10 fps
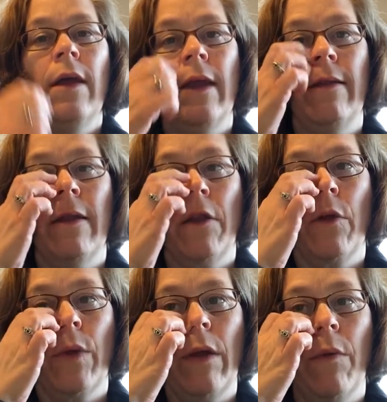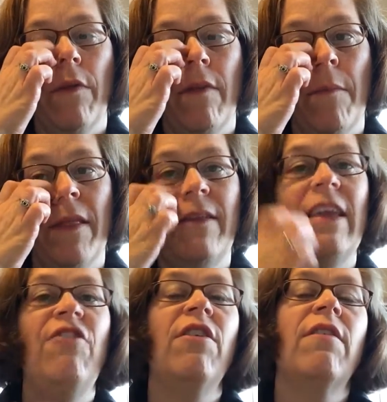He didn't agree with some of the
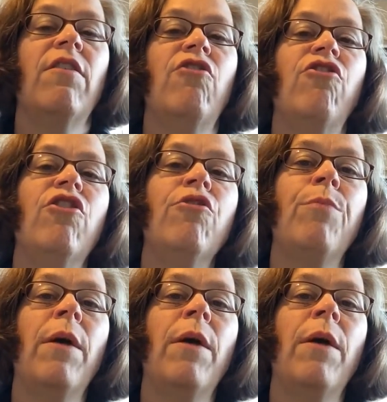teachings of the church,